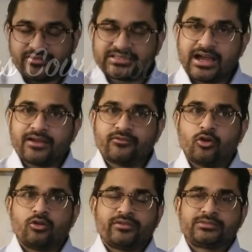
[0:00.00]
Guide will
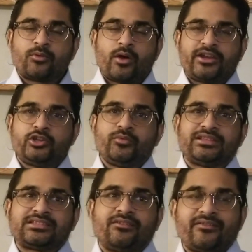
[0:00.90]
always provide you with
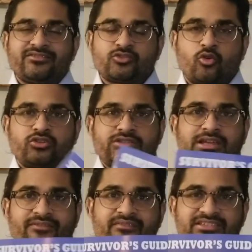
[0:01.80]
the
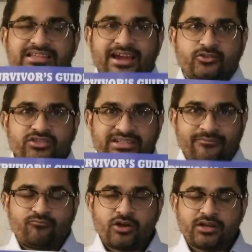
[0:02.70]
Survivor's Guide to
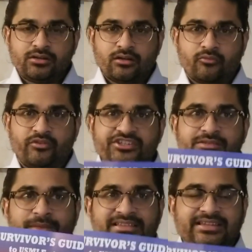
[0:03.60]
Step 1, which is
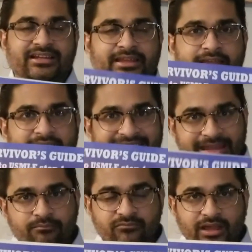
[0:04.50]
basically
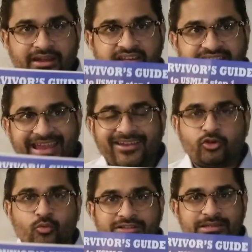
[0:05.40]
aimed and geared
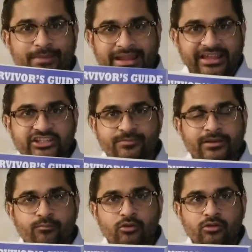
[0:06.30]
towards a
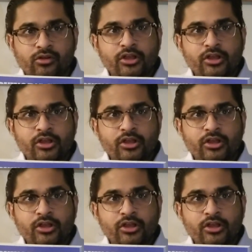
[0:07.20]
management book.